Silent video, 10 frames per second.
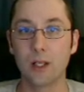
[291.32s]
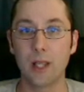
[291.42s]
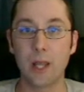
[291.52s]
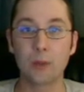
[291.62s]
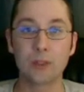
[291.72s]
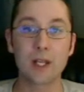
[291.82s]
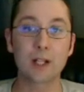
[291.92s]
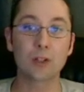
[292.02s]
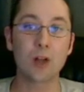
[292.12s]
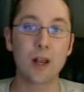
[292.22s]
It would take
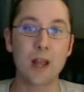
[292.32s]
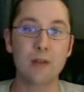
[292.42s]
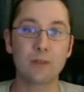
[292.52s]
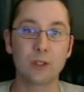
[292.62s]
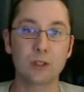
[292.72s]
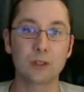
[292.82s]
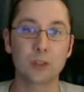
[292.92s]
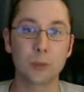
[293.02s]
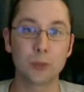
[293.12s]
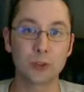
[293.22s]
a lot of effort
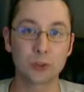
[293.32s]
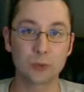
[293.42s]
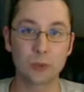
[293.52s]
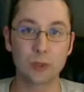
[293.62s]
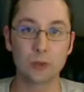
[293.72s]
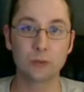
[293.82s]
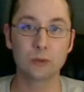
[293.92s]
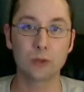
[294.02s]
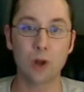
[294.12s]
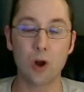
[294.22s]
to push through
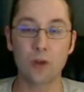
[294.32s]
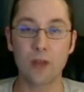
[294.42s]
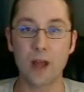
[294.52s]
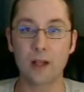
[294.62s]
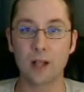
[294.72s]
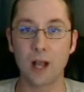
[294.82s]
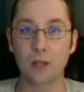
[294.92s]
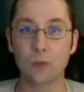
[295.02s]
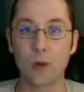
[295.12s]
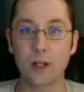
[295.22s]
all that
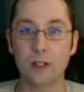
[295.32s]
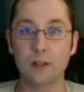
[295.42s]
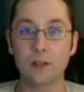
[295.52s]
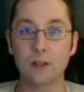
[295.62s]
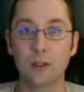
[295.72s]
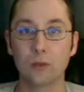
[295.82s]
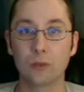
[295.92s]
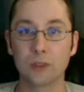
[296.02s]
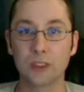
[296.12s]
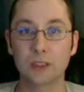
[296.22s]
unwanted
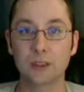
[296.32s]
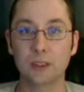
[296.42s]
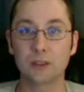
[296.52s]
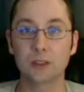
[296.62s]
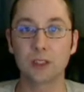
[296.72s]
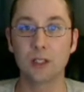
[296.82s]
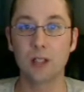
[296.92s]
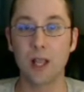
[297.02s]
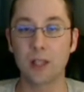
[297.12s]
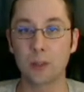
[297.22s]
resistance
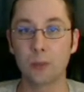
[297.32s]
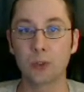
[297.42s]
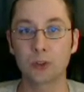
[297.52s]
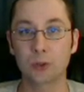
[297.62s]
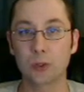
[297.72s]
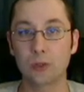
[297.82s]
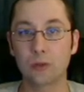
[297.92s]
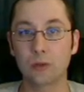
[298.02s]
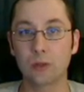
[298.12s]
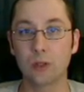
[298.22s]
and to push
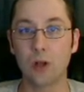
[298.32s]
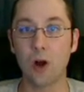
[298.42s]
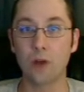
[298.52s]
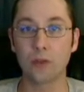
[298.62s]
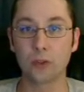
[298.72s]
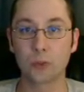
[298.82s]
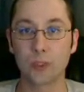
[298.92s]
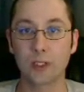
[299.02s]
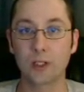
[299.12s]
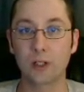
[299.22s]
through all those
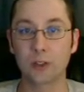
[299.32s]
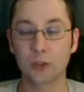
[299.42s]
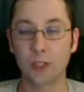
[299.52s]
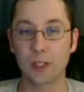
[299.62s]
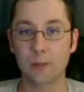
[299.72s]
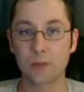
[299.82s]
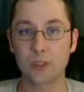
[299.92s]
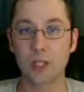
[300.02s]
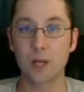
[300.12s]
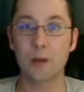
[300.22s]
reoccurring dreams
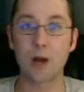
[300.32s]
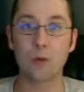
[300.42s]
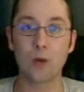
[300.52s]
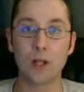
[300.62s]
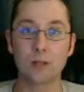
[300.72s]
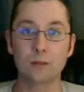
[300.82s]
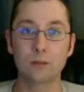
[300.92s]
about one